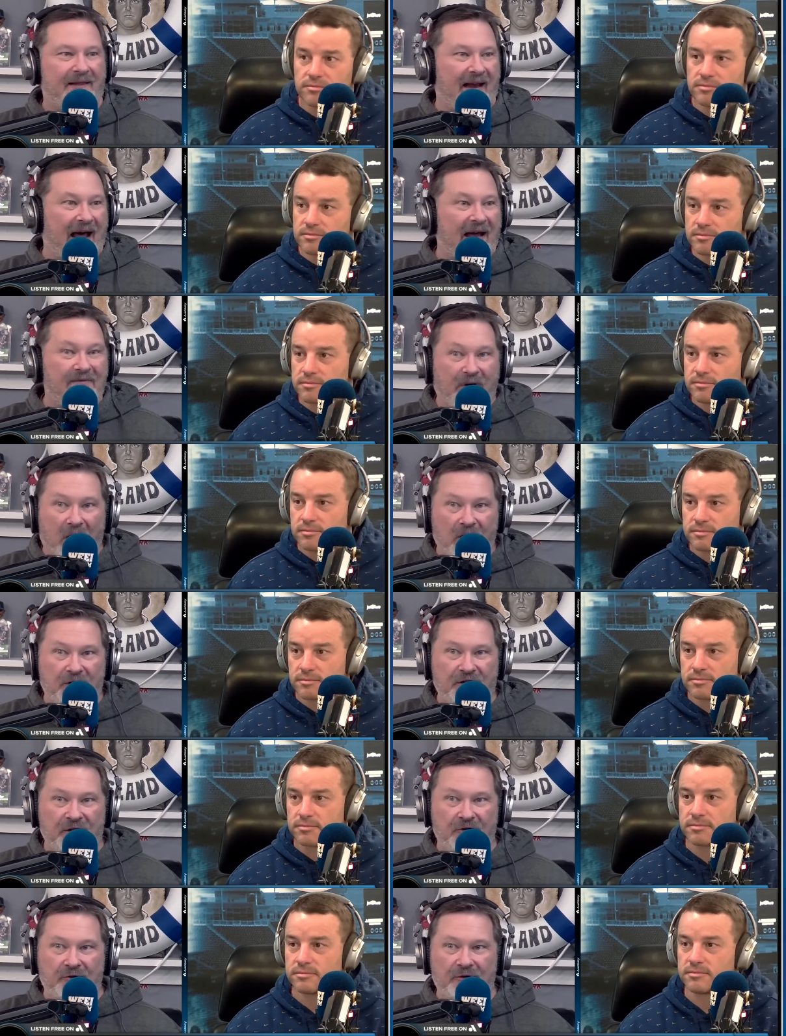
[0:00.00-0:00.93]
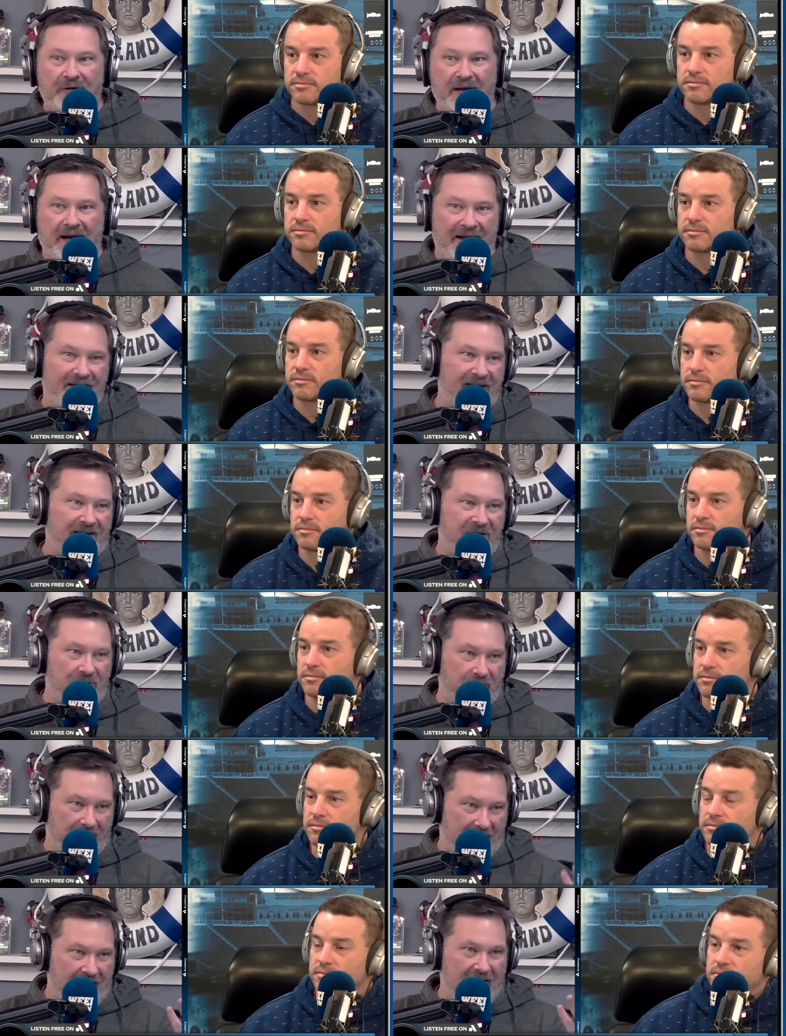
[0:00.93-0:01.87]
Speaker 1: that I've argued, and I think
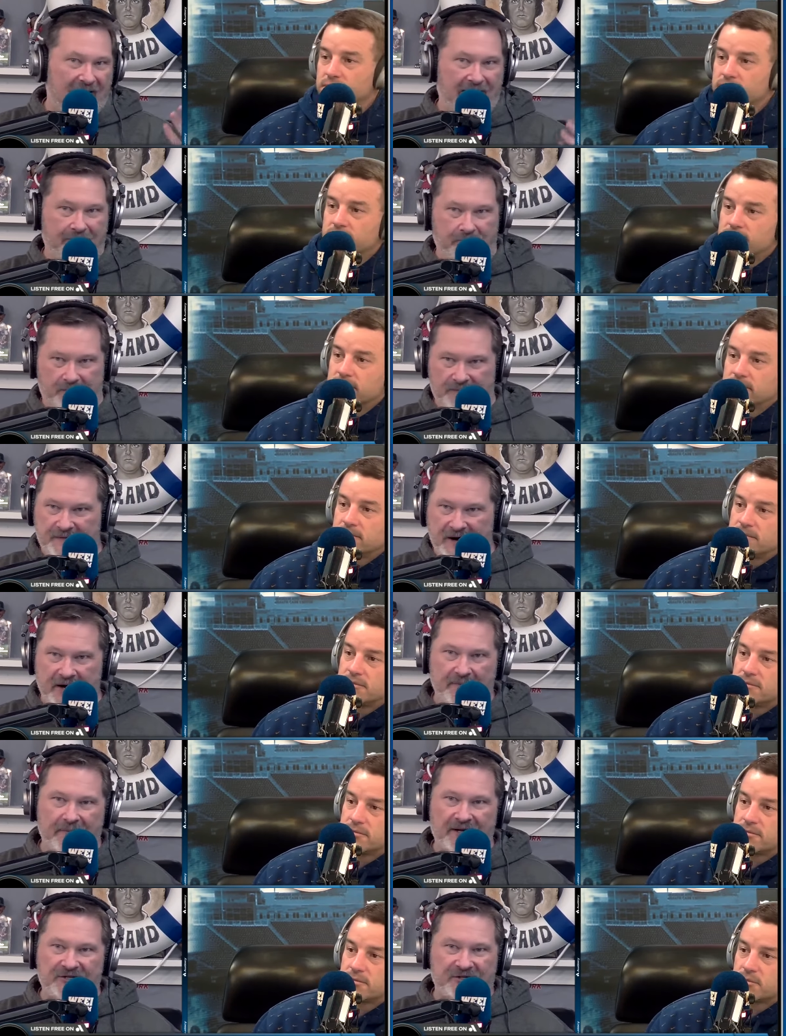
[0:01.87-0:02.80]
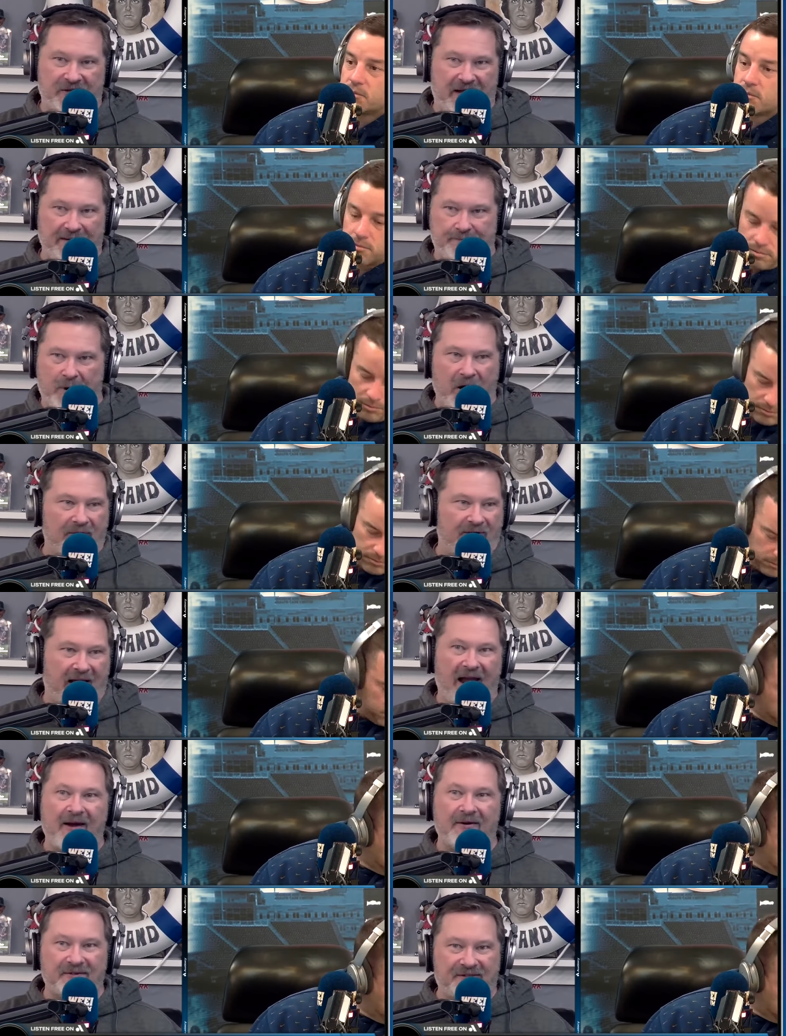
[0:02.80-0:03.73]
you and I very much like
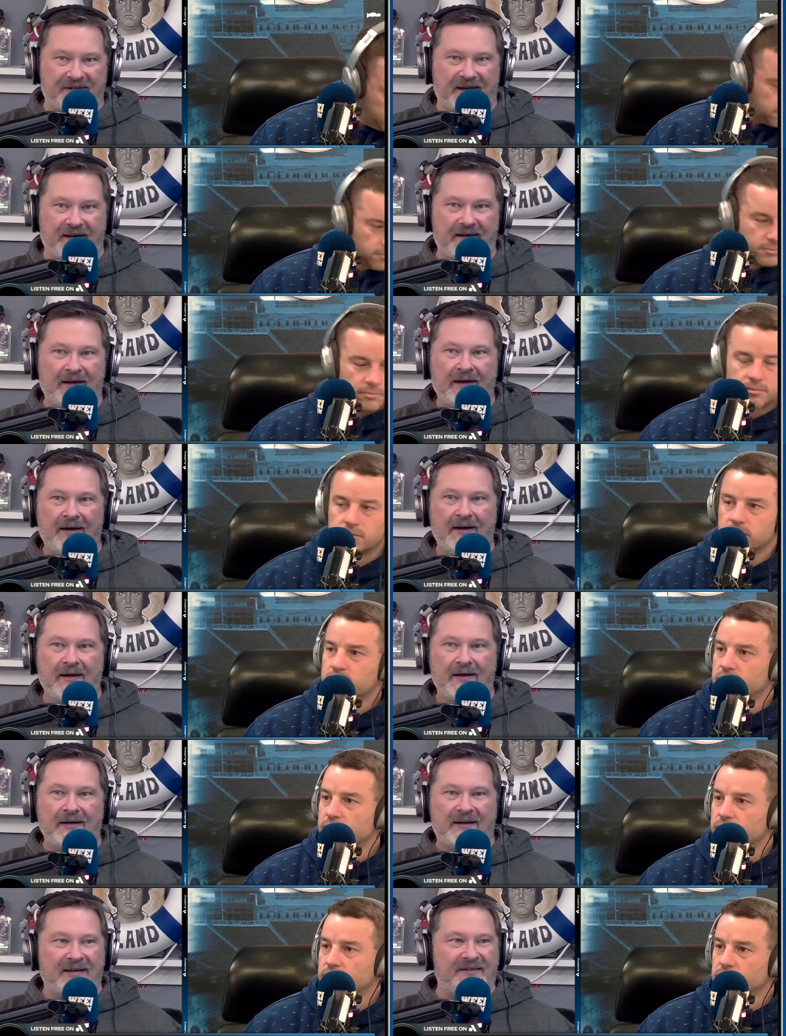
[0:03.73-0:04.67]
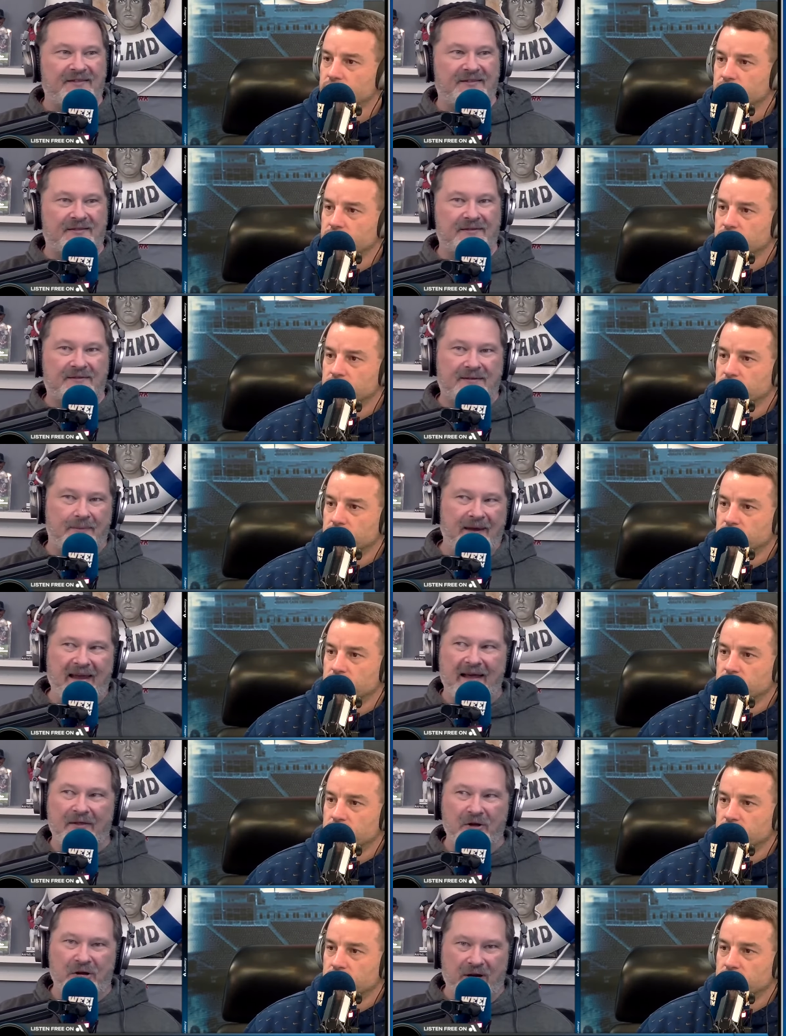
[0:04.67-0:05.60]
Marvin Harrison, because to
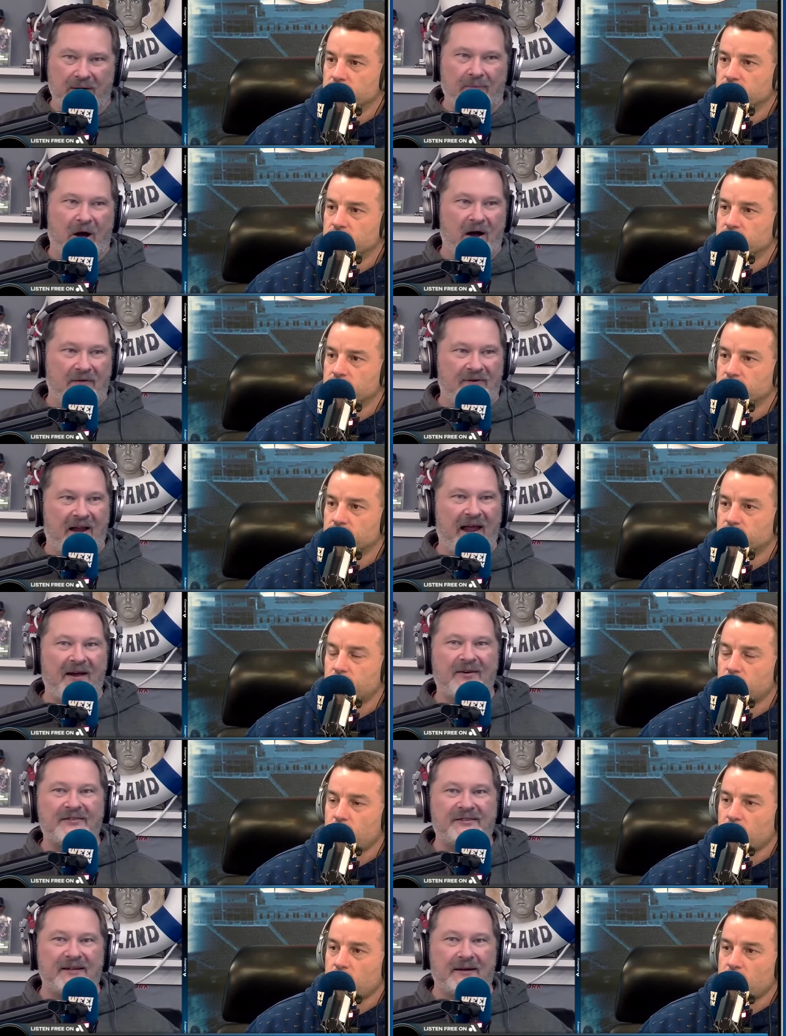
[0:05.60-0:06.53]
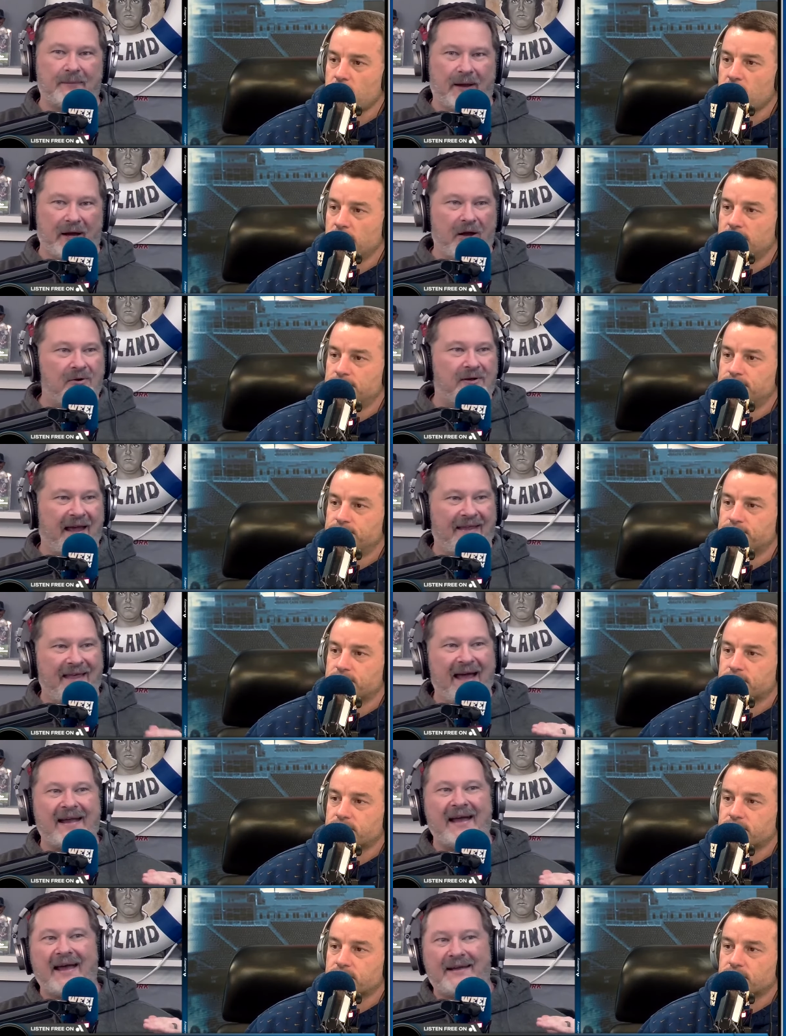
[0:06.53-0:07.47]
me, I look at a Marvin Harrison, I'm like, okay,
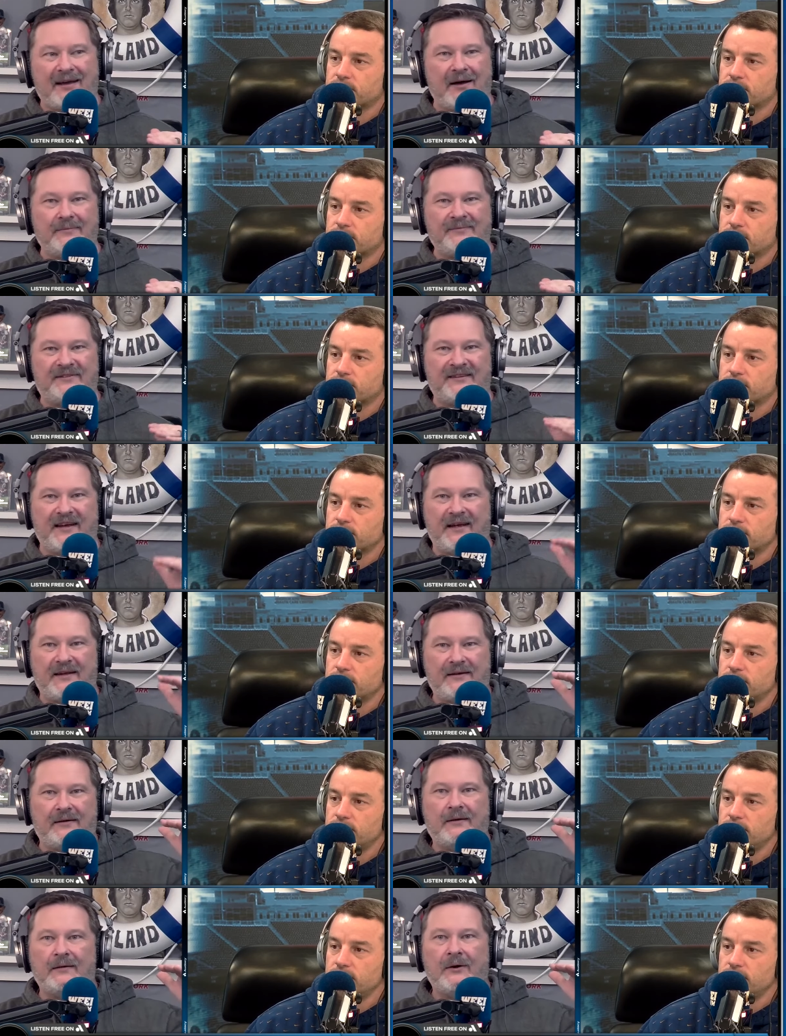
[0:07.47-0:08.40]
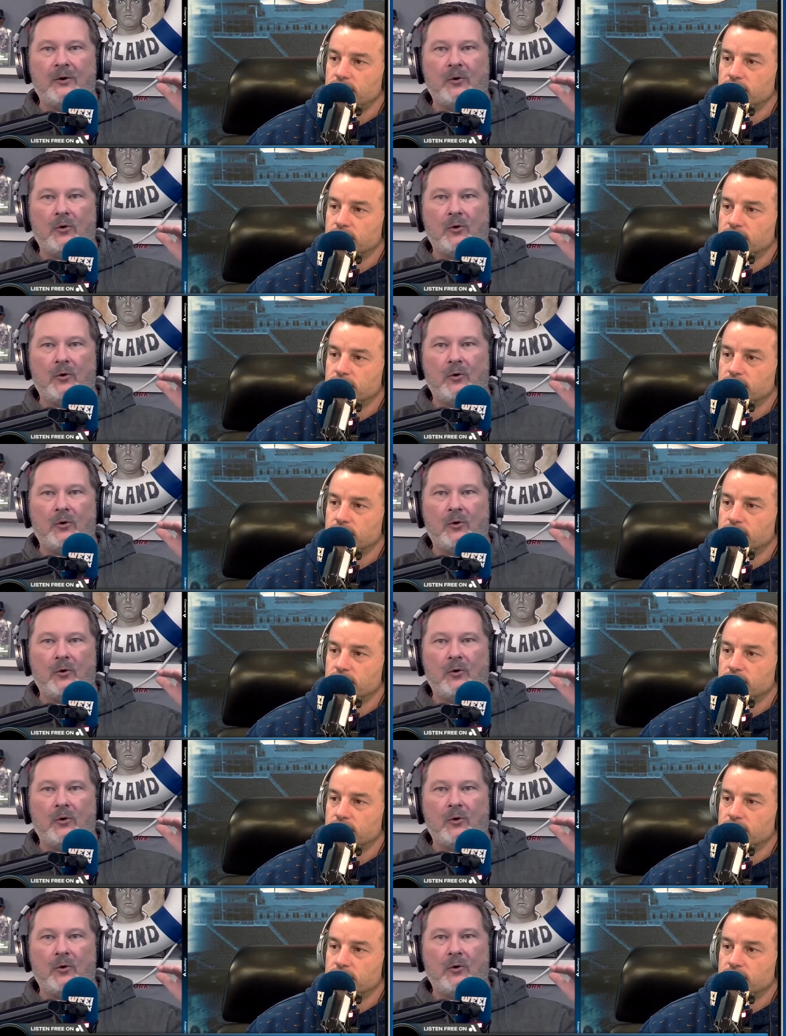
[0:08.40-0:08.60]
that guy comes in